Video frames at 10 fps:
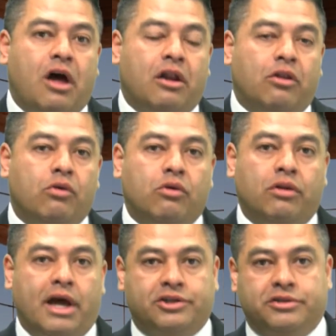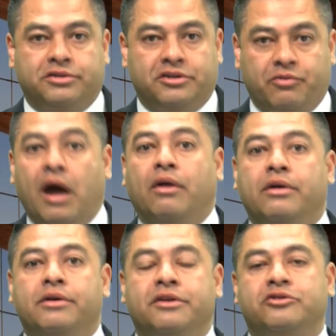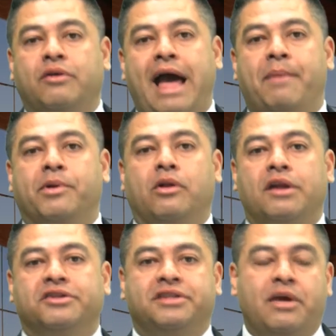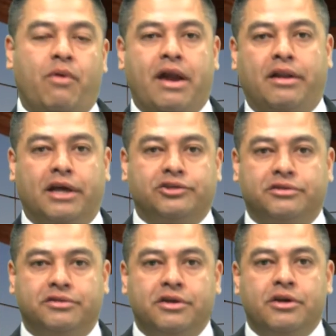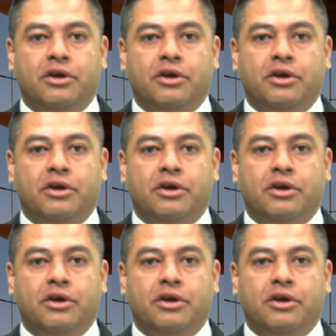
in a lot of local elections as well. This will happen in a lot of statewide elections.